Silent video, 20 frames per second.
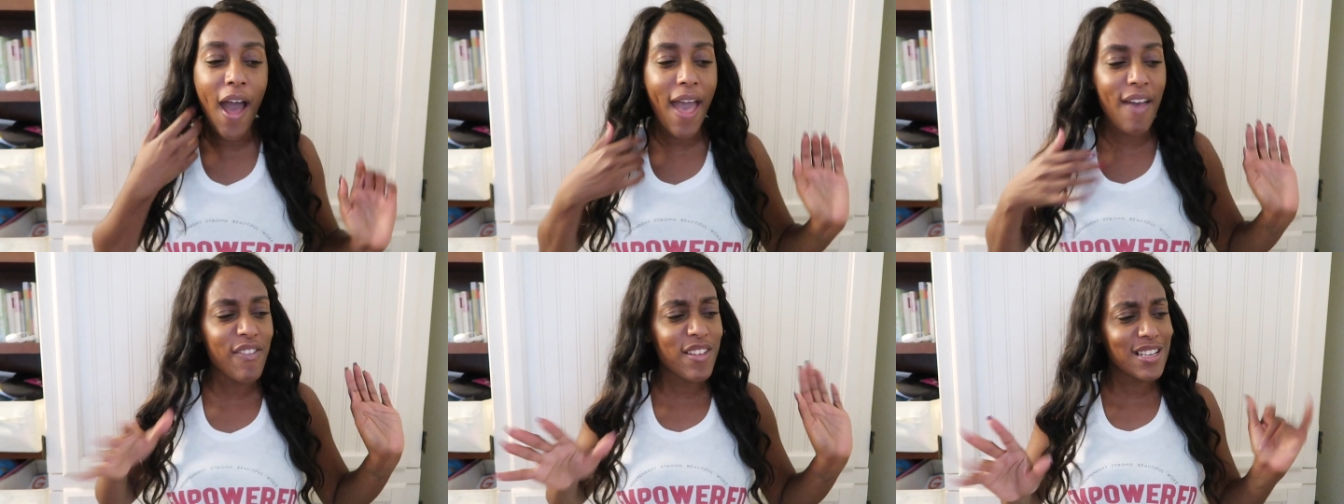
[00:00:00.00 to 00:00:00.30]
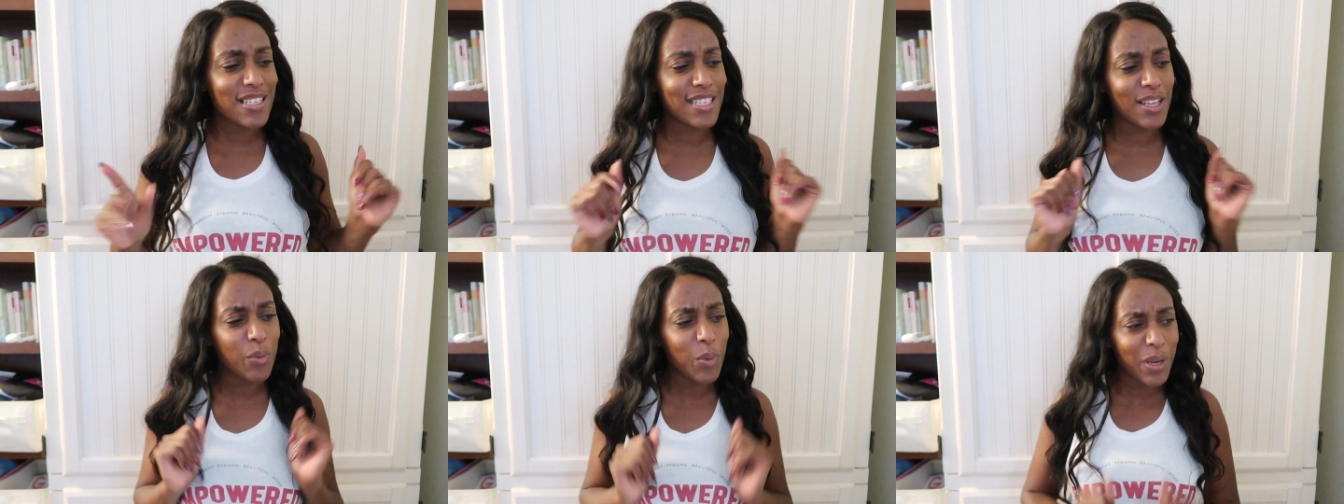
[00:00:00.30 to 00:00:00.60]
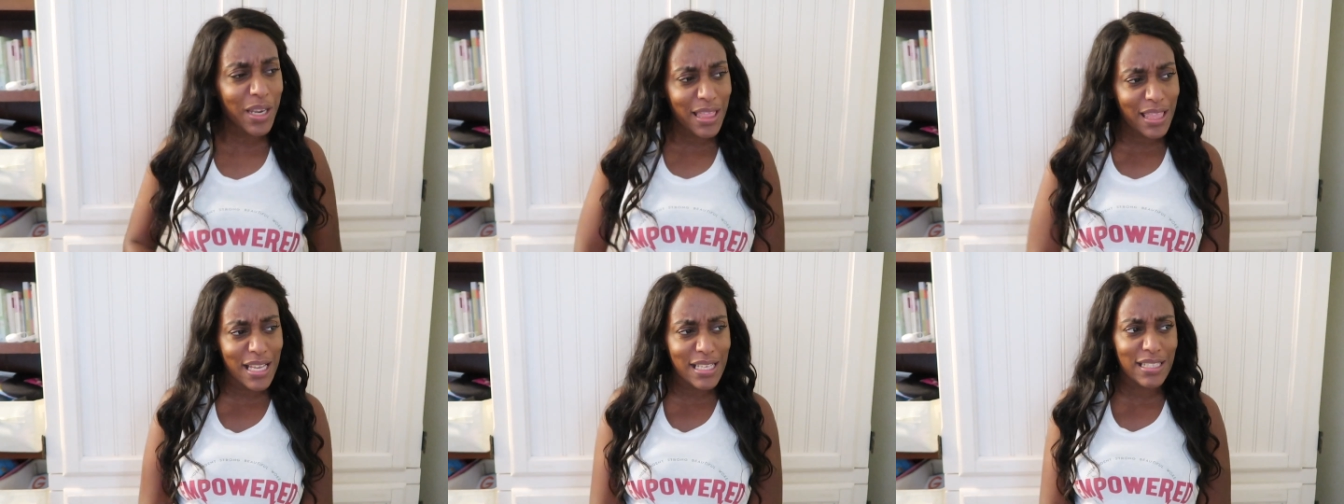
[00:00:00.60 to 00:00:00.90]
I haven't done
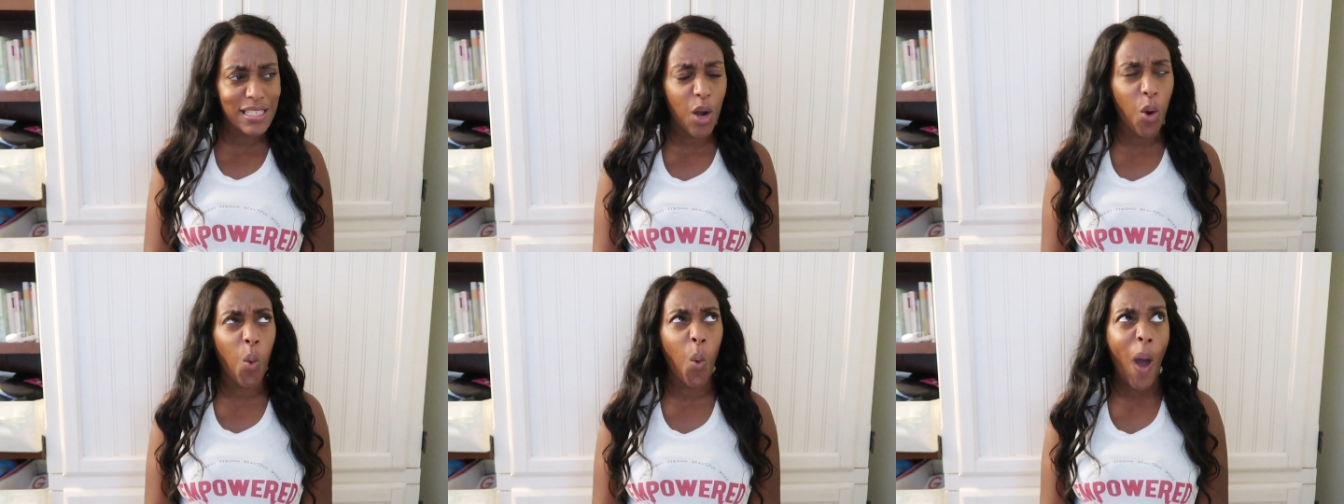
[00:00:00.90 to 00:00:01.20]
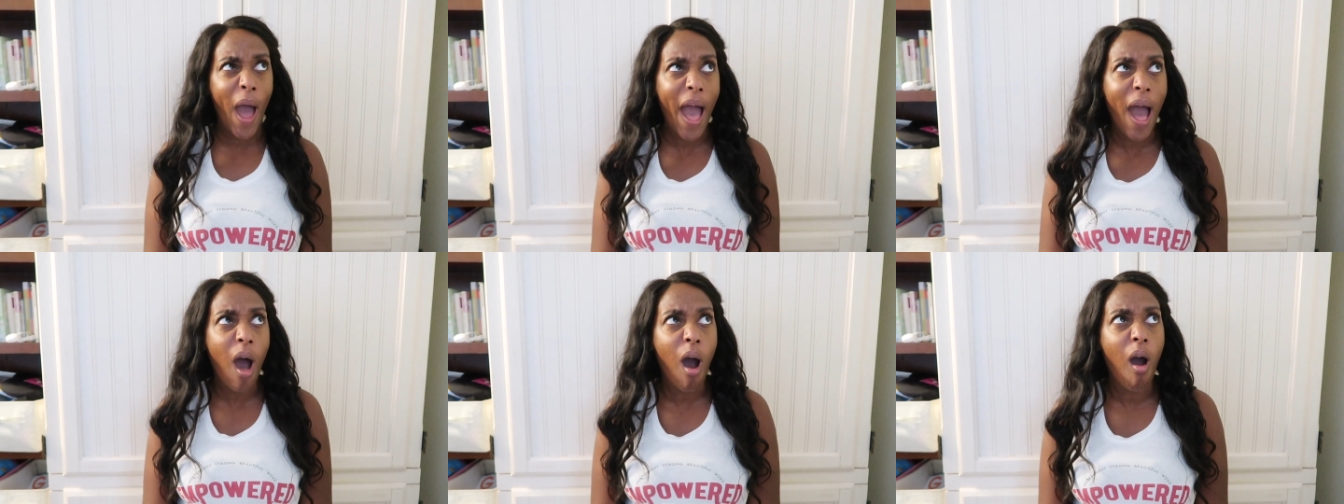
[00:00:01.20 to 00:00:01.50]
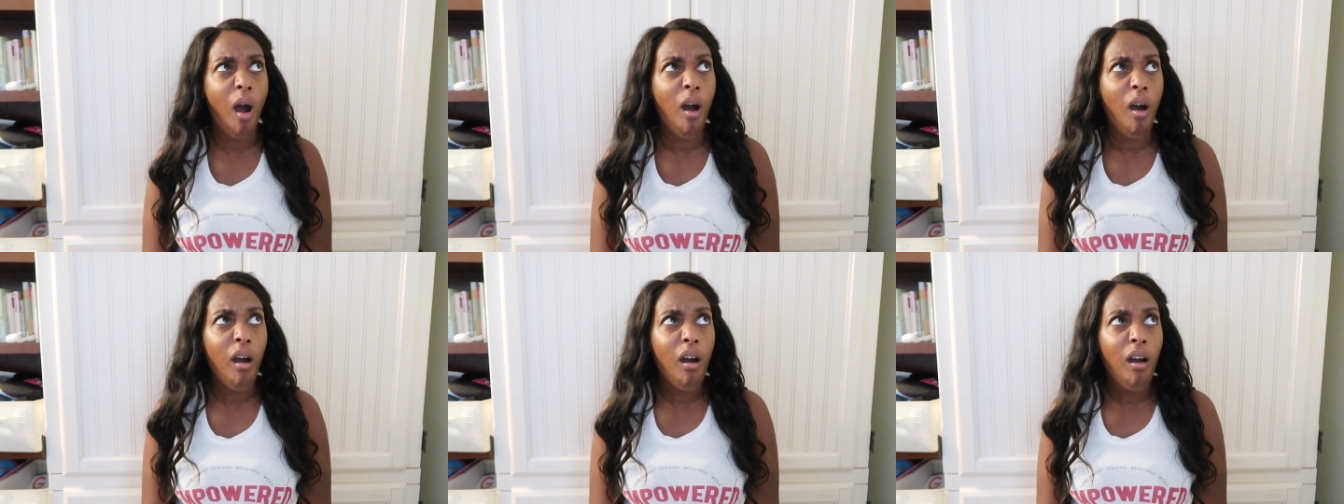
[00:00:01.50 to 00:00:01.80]
one of these in a
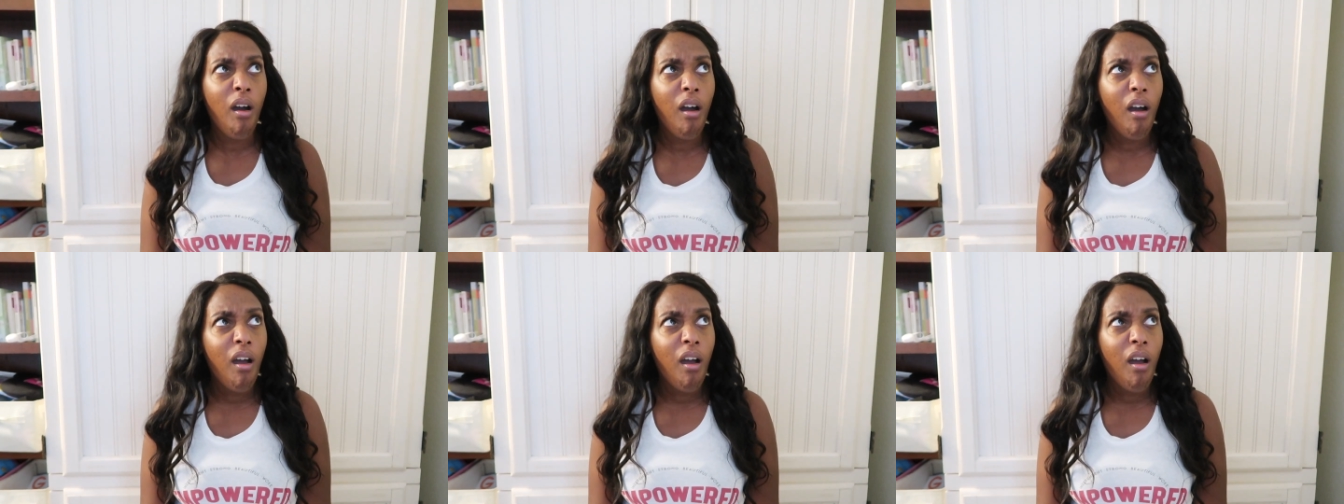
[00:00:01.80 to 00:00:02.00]
while.